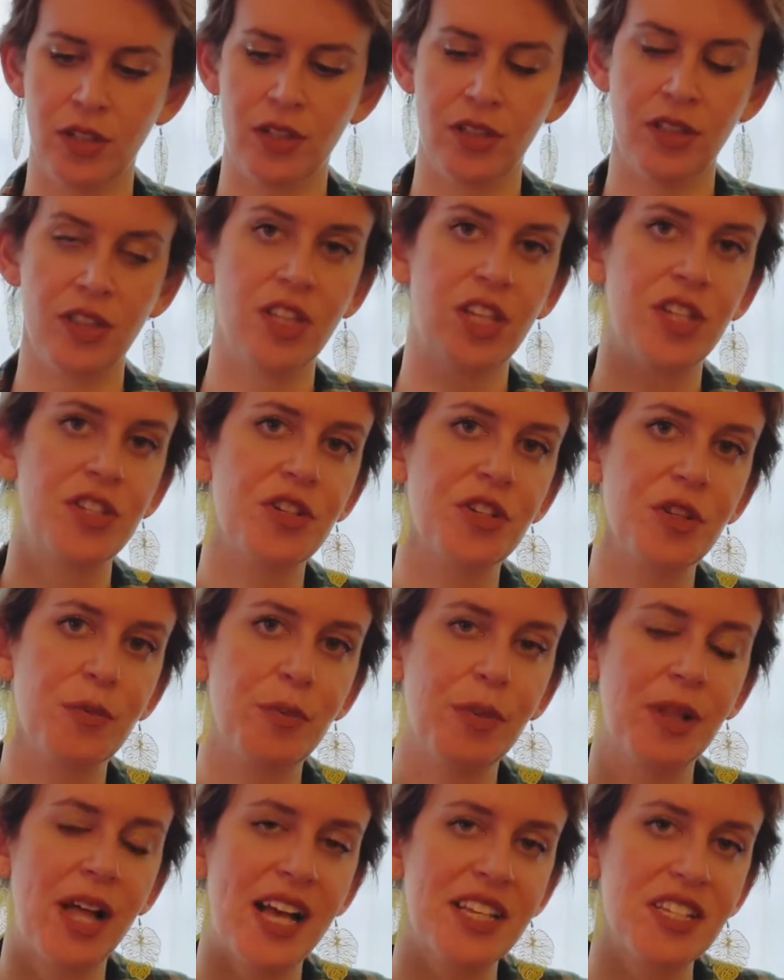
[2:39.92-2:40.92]
These are the
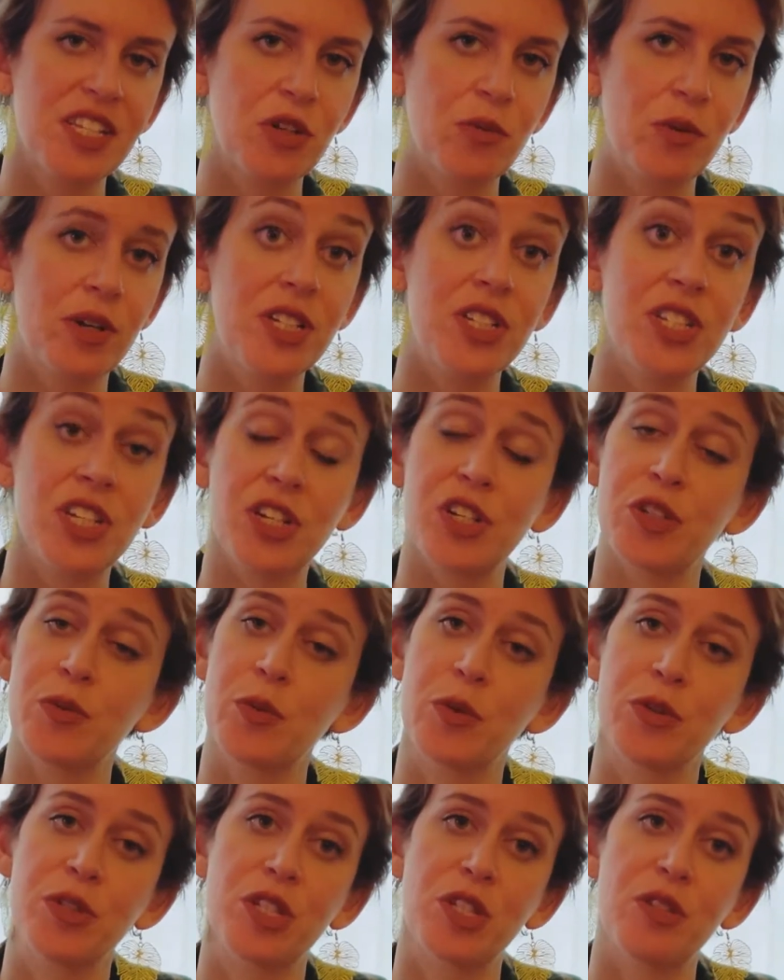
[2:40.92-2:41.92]
plastic ones that you're
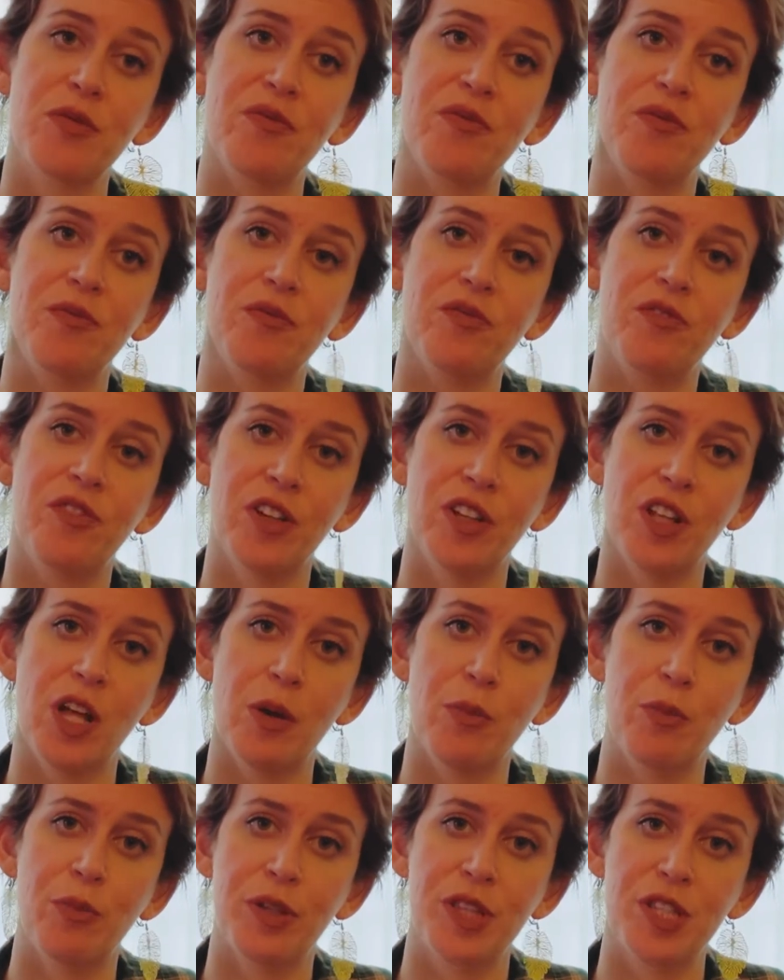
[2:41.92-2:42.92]
supposed to fill
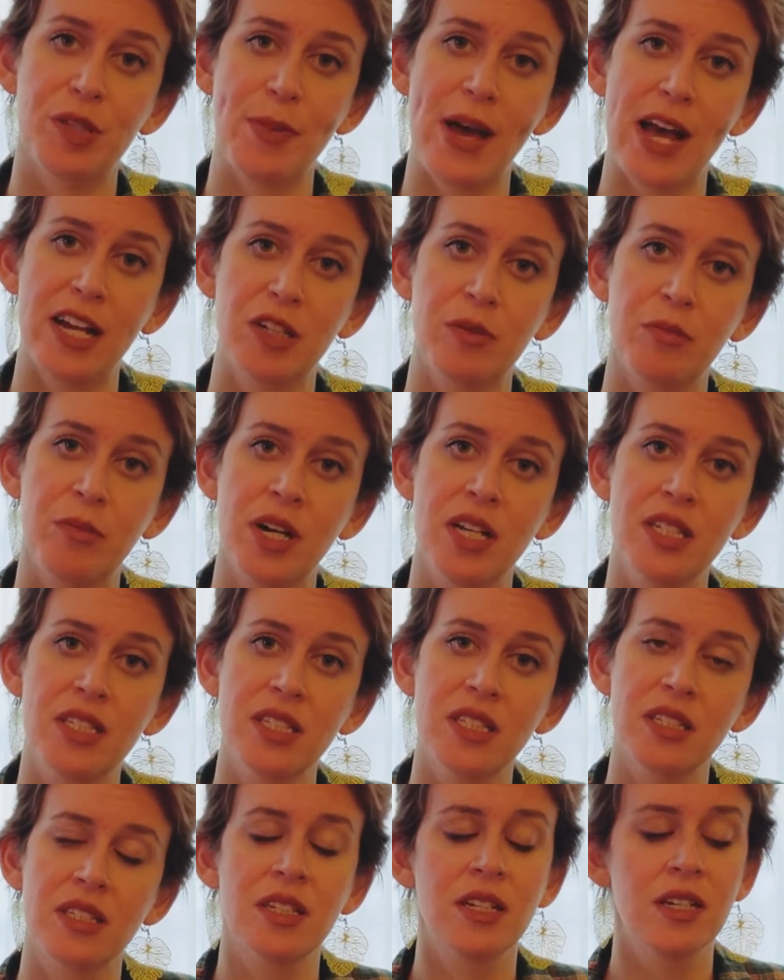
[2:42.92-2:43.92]
up with sphagnum
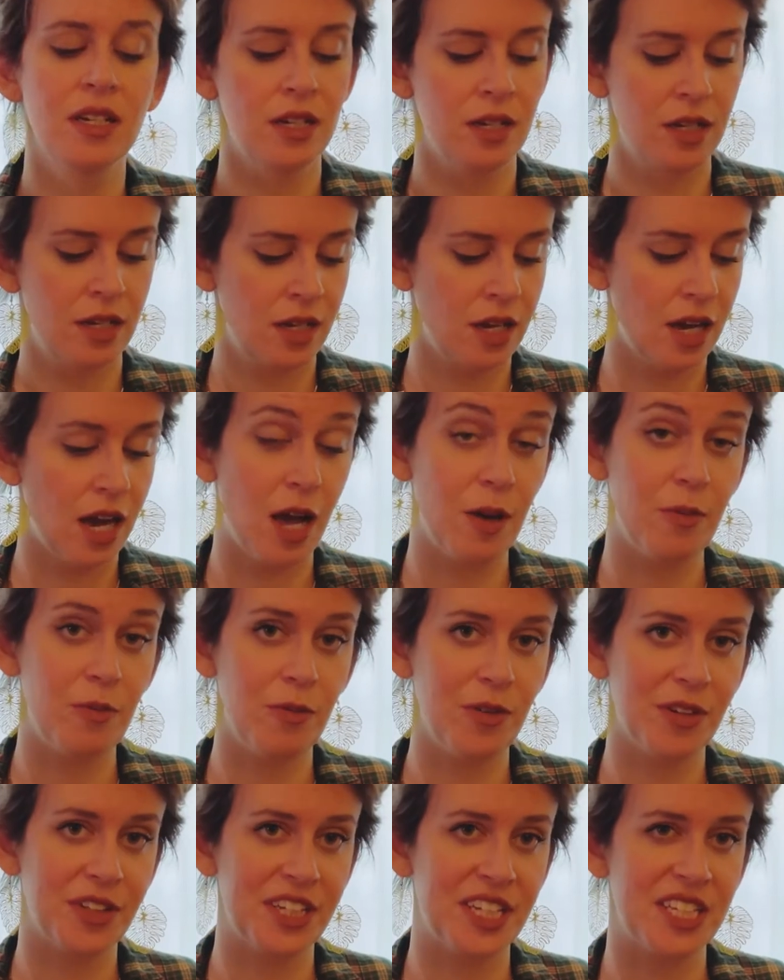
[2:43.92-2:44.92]
moss. I'm
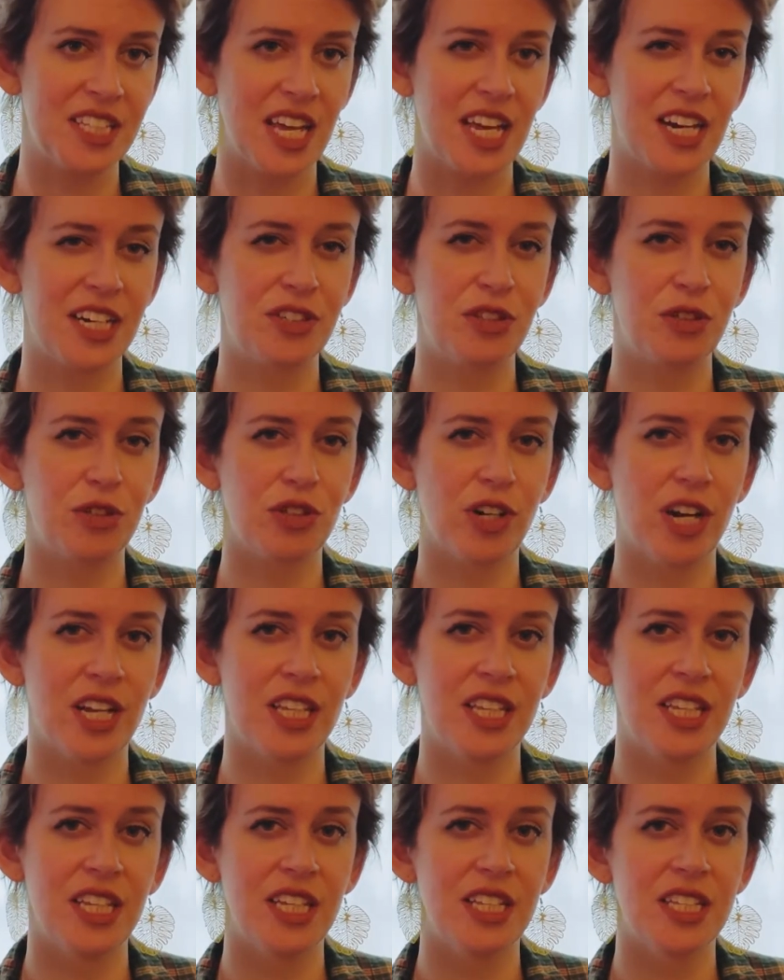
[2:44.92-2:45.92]
really excited to try
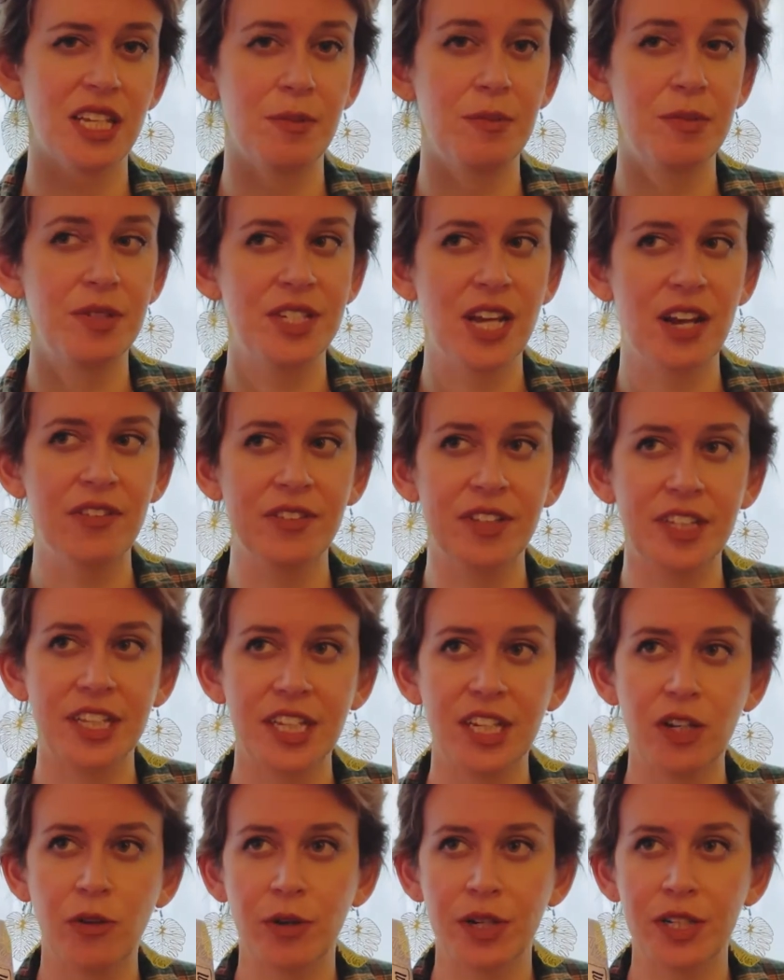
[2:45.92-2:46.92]
these. I'm
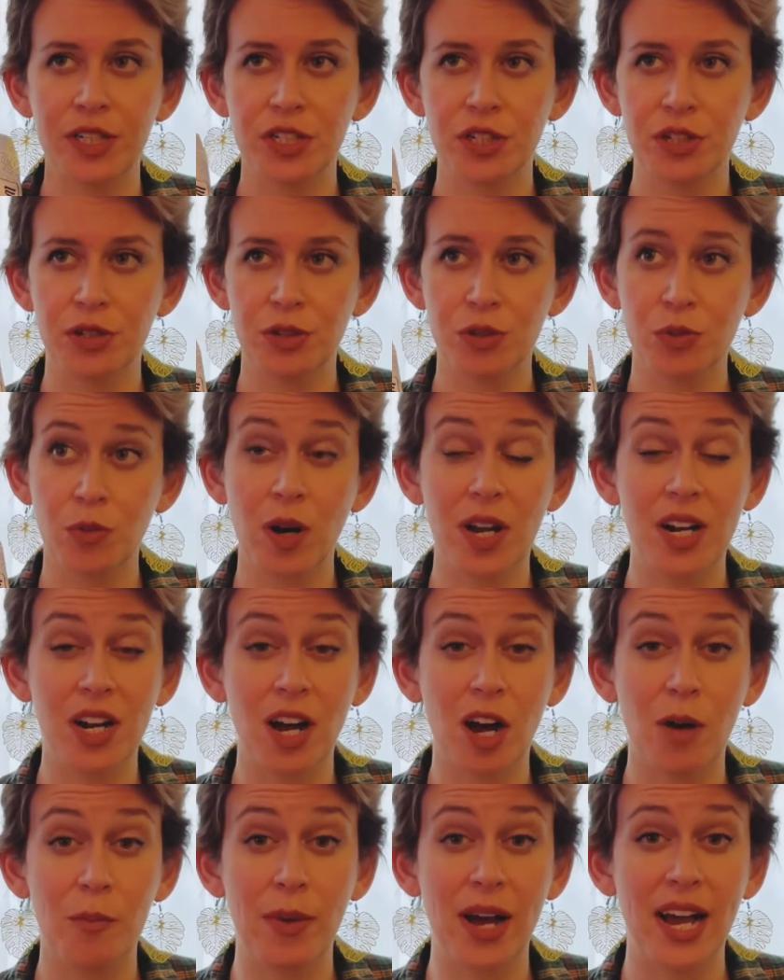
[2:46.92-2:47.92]
definitely going to use one
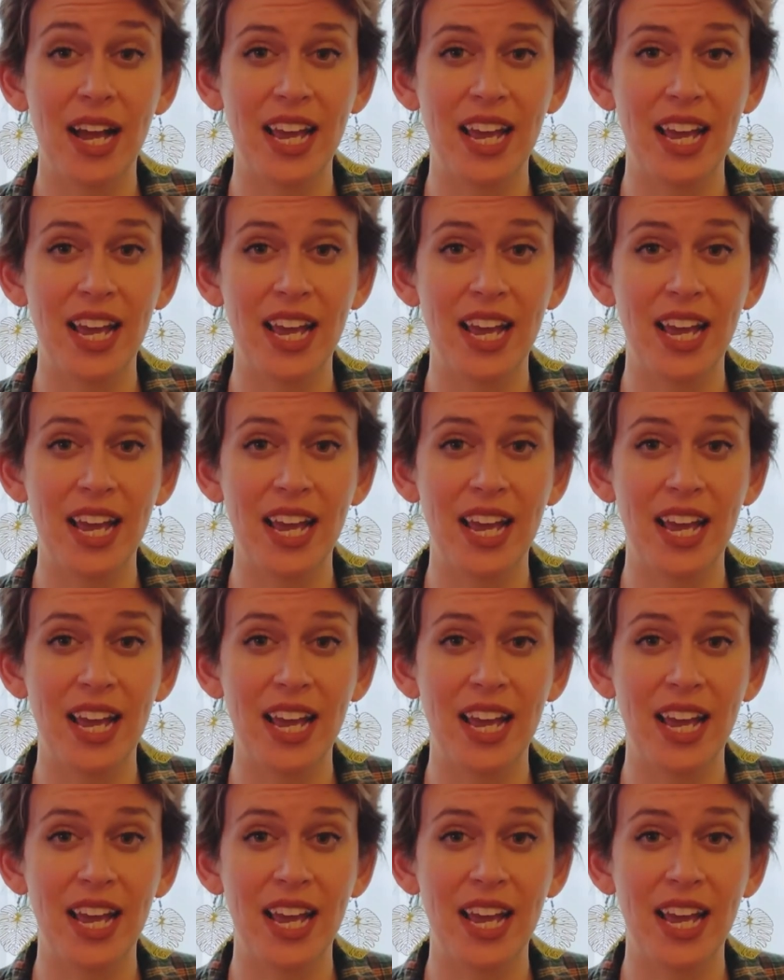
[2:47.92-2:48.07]
on my